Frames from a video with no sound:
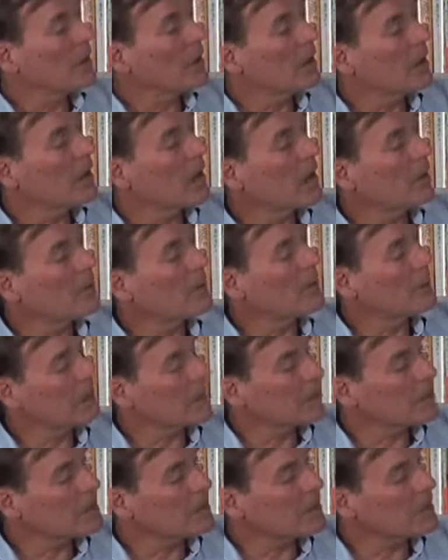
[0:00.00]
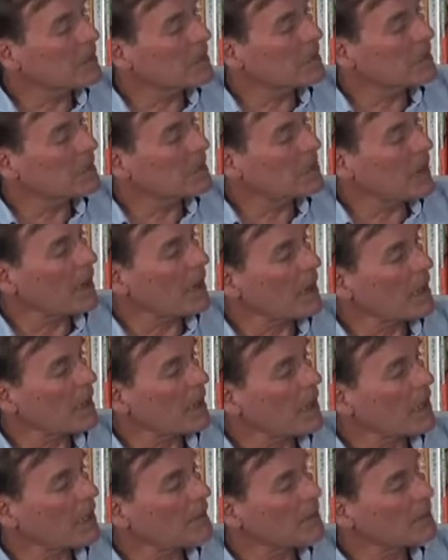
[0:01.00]
Um, you need some business bank
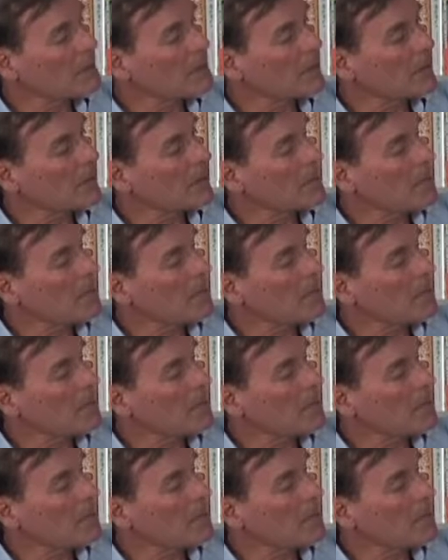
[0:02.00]
accounts.